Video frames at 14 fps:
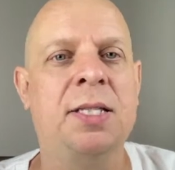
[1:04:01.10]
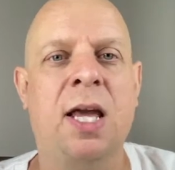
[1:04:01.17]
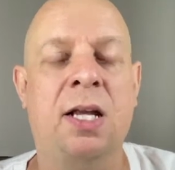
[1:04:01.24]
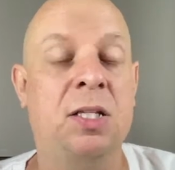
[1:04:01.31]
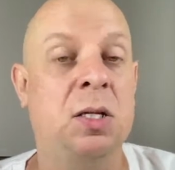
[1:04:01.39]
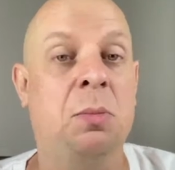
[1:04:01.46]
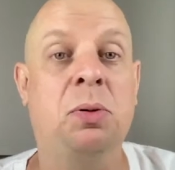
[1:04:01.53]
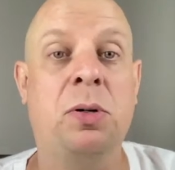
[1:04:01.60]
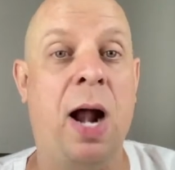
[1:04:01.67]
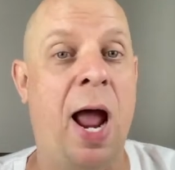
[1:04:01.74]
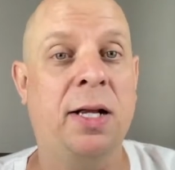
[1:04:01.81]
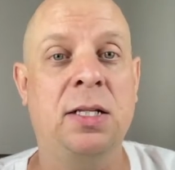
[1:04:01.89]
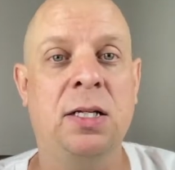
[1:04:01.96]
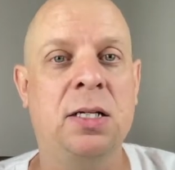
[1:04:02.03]
that it's a
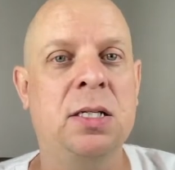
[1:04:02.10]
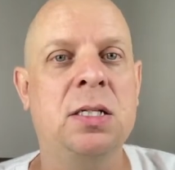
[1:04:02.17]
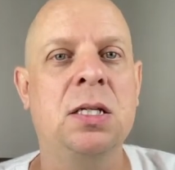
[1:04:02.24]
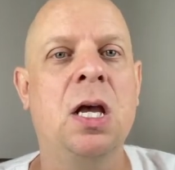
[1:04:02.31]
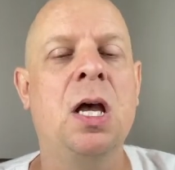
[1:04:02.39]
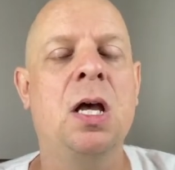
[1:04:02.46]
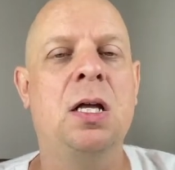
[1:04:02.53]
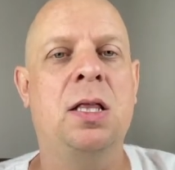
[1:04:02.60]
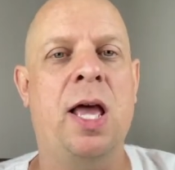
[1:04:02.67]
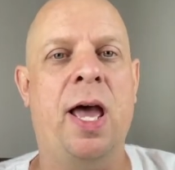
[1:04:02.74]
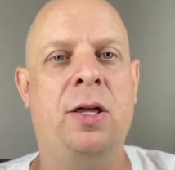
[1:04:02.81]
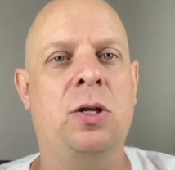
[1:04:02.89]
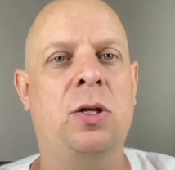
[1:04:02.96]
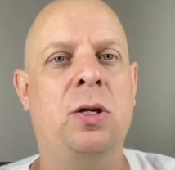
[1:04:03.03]
practice,
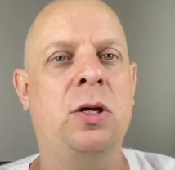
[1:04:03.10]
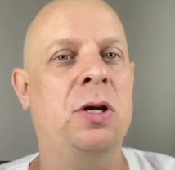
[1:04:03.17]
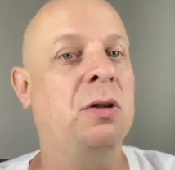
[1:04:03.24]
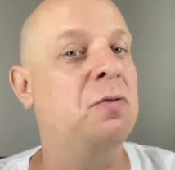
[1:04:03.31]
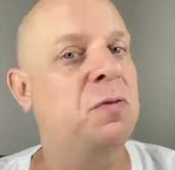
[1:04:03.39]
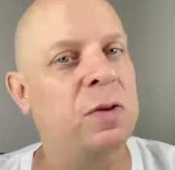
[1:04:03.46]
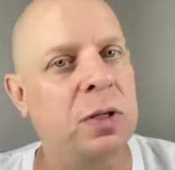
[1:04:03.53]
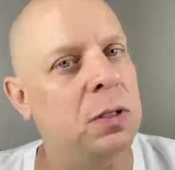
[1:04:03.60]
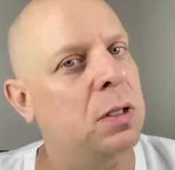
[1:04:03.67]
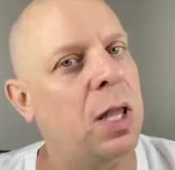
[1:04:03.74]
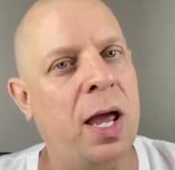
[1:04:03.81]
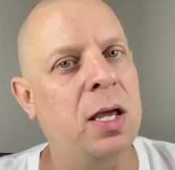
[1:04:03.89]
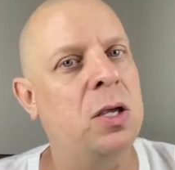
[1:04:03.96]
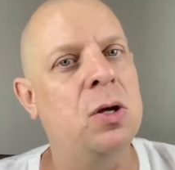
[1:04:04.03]
that you're going to feel
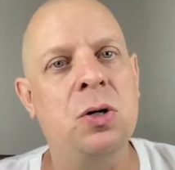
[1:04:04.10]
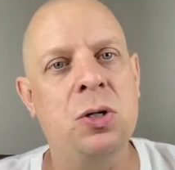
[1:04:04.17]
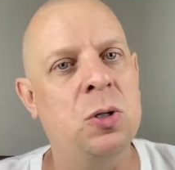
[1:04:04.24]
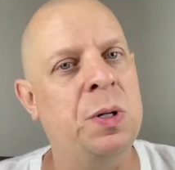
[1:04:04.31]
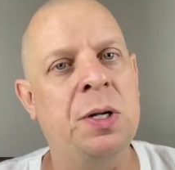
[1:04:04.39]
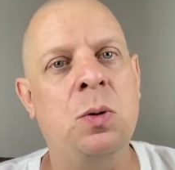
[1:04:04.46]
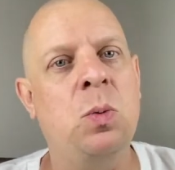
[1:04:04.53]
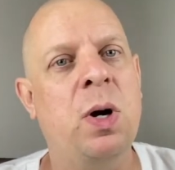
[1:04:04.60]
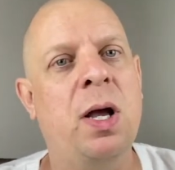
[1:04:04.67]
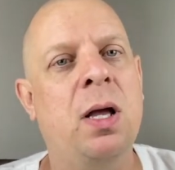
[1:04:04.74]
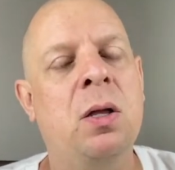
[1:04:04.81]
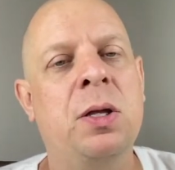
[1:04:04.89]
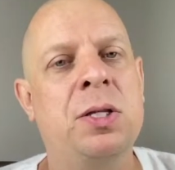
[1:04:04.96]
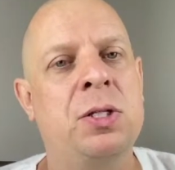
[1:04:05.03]
like you're doing
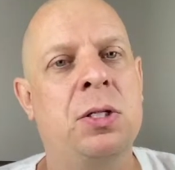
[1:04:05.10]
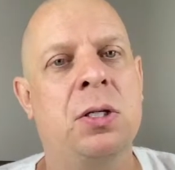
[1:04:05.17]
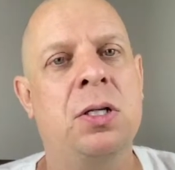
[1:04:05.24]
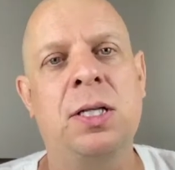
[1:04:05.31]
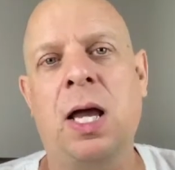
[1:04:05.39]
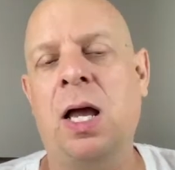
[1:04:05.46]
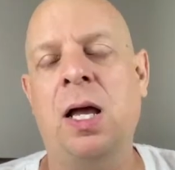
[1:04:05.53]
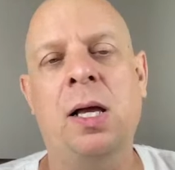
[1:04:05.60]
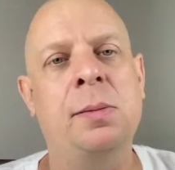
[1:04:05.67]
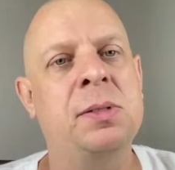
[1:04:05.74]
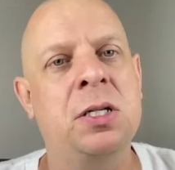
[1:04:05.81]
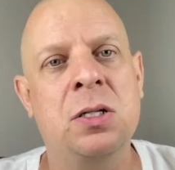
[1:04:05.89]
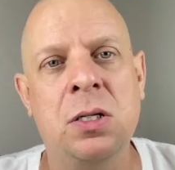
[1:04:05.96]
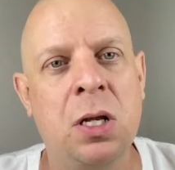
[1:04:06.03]
well at certain
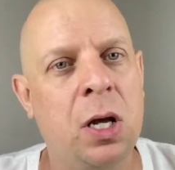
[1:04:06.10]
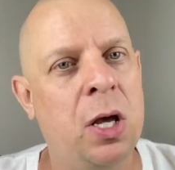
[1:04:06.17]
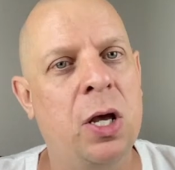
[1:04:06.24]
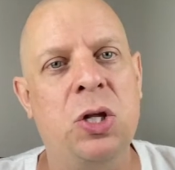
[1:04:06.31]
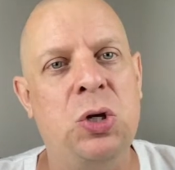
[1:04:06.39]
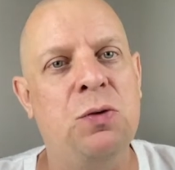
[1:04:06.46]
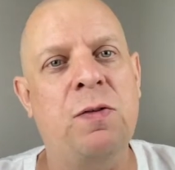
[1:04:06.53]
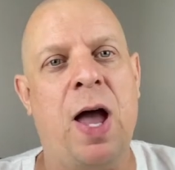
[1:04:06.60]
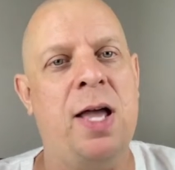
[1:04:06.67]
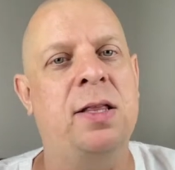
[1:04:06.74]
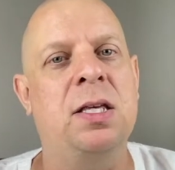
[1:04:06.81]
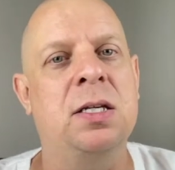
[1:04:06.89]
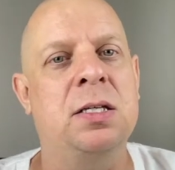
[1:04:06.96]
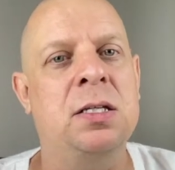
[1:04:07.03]
times and you've
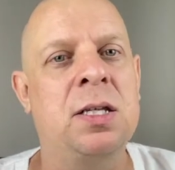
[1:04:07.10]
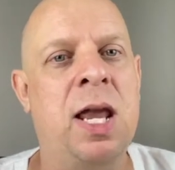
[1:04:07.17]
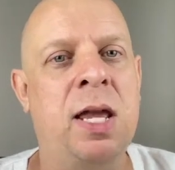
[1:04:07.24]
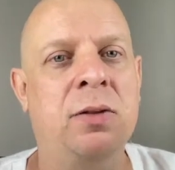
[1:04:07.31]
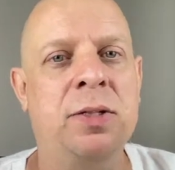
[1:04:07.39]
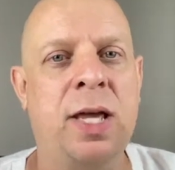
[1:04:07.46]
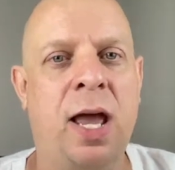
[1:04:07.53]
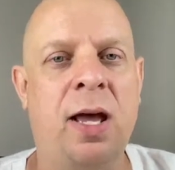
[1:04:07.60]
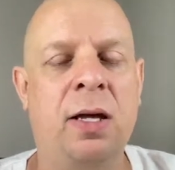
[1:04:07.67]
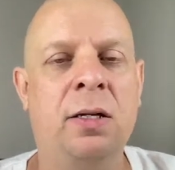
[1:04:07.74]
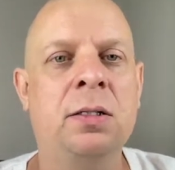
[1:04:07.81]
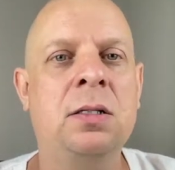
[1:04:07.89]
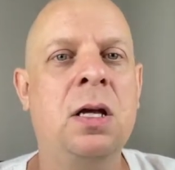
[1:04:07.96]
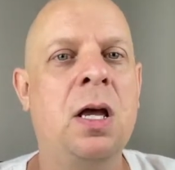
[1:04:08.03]
got this nailed
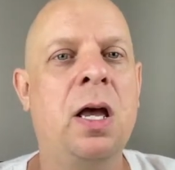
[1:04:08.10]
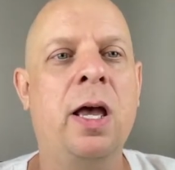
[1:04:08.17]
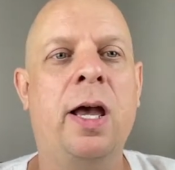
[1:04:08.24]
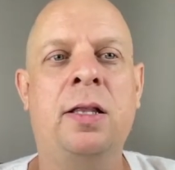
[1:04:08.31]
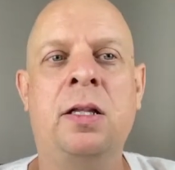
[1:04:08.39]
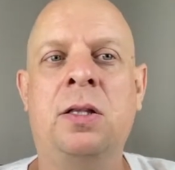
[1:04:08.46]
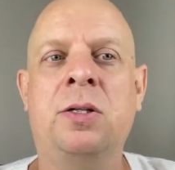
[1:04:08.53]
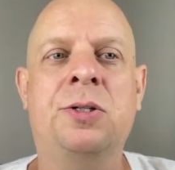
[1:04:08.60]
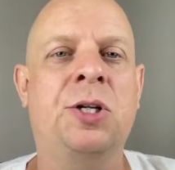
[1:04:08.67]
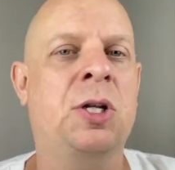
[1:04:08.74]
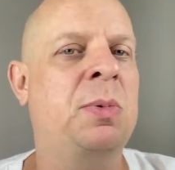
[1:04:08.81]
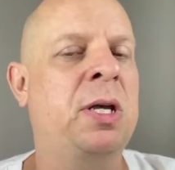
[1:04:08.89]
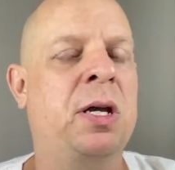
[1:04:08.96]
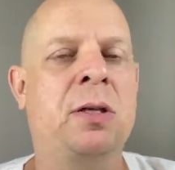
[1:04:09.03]
down. And then there's going
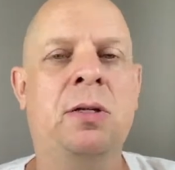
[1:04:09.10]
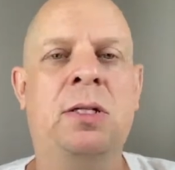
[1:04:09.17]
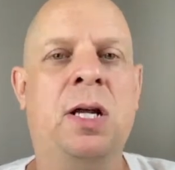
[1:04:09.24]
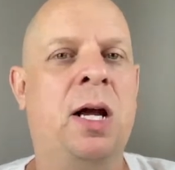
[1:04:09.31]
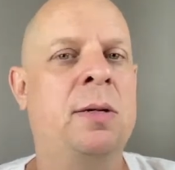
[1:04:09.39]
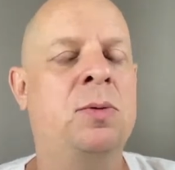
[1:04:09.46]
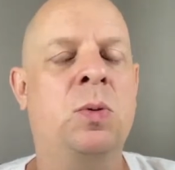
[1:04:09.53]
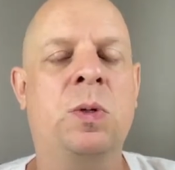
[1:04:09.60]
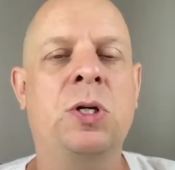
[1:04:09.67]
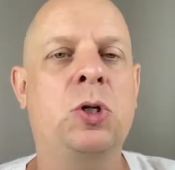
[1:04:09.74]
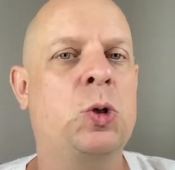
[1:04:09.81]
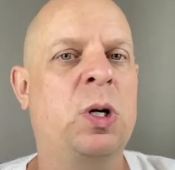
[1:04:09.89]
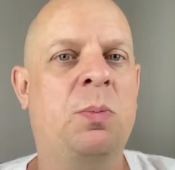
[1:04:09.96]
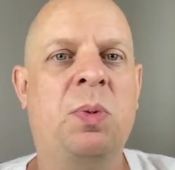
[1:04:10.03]
to be other times where you
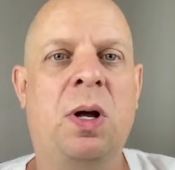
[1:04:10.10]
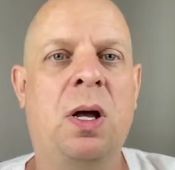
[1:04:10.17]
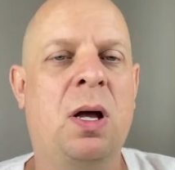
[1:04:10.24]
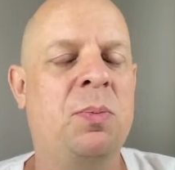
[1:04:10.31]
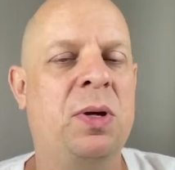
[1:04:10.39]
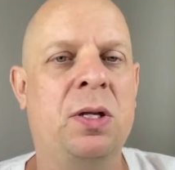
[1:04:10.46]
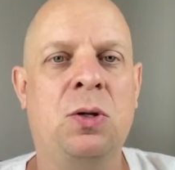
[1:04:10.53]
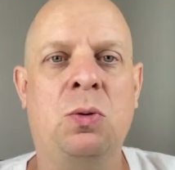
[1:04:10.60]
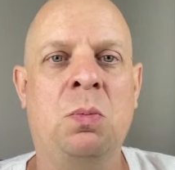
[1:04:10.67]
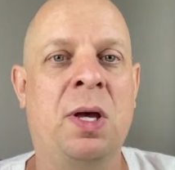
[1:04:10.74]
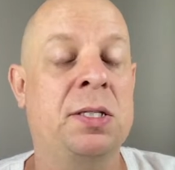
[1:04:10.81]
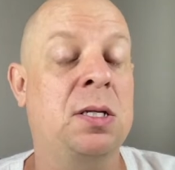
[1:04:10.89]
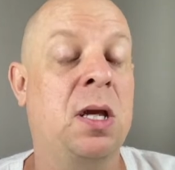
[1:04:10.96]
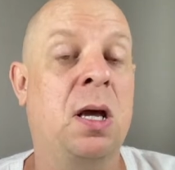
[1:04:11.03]
trip up and you
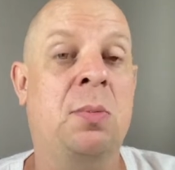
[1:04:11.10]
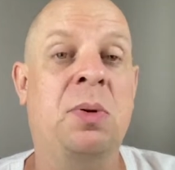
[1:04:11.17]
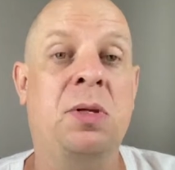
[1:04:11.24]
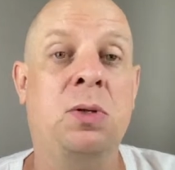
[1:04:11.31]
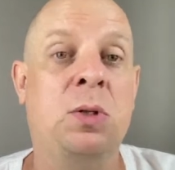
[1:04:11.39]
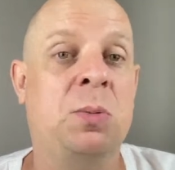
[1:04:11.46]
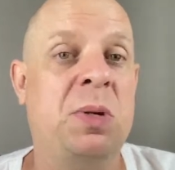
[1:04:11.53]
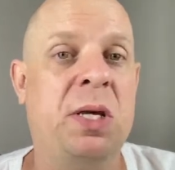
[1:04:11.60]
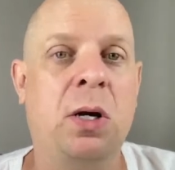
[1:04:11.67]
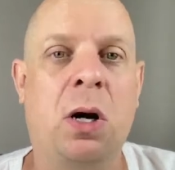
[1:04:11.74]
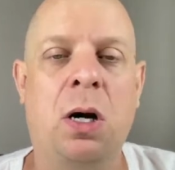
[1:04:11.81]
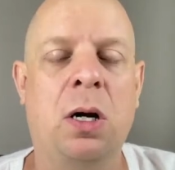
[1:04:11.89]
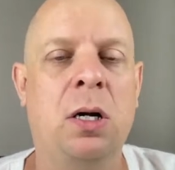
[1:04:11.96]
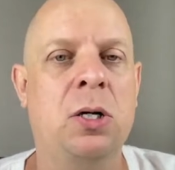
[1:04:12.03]
mess up and you speak
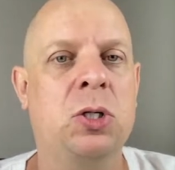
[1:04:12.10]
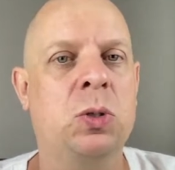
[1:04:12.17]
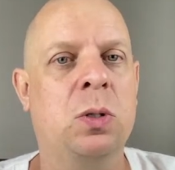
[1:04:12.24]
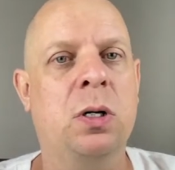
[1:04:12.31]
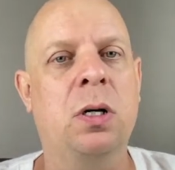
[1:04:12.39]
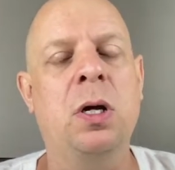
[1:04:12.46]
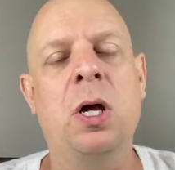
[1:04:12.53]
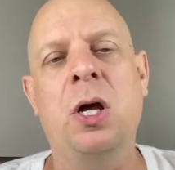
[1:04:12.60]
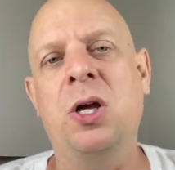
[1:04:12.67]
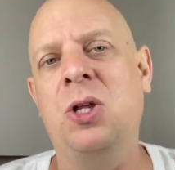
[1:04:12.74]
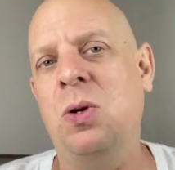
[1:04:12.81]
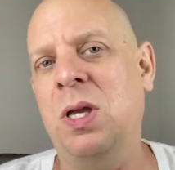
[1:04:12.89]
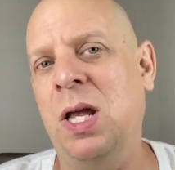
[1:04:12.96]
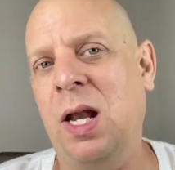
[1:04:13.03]
harsh or
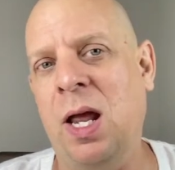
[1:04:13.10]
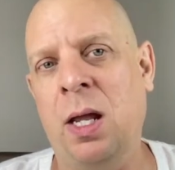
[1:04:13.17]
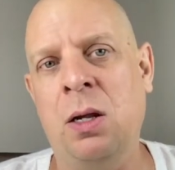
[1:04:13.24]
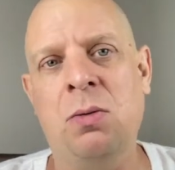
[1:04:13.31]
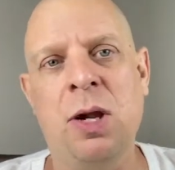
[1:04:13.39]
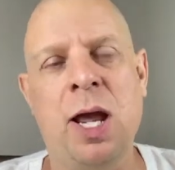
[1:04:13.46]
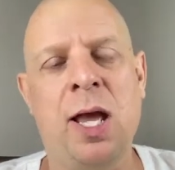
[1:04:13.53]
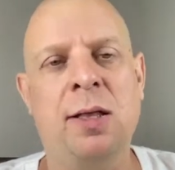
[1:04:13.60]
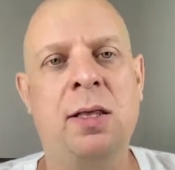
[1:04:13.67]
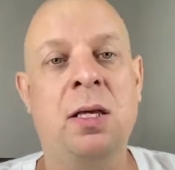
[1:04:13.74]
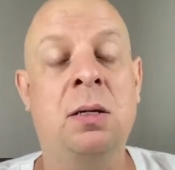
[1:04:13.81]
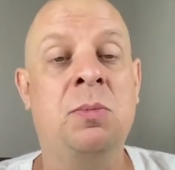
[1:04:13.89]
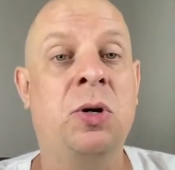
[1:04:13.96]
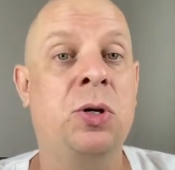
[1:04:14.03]
you get angry at
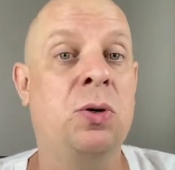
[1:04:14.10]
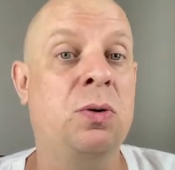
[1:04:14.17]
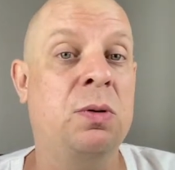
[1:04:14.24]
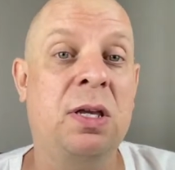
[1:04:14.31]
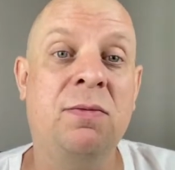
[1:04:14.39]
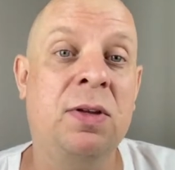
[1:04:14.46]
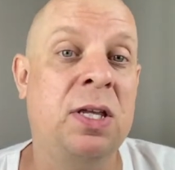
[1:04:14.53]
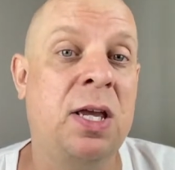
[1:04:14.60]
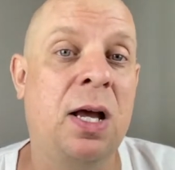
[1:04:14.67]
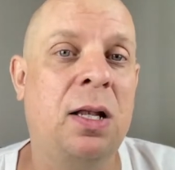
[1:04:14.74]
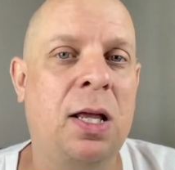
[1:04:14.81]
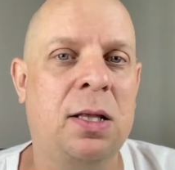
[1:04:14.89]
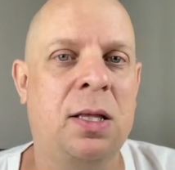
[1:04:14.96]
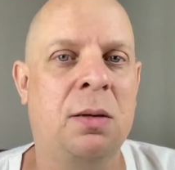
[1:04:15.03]
them or you even
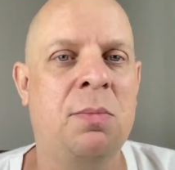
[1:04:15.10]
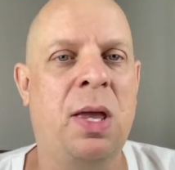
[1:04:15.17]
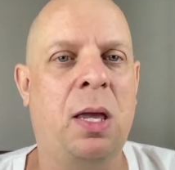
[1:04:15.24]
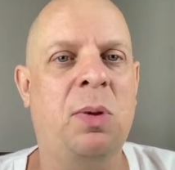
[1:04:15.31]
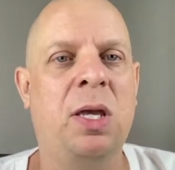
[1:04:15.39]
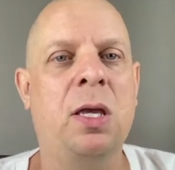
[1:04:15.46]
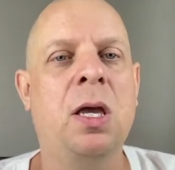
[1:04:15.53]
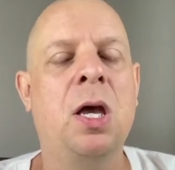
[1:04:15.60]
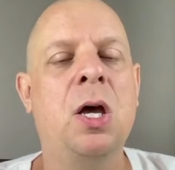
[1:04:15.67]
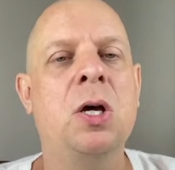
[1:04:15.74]
yell at them maybe.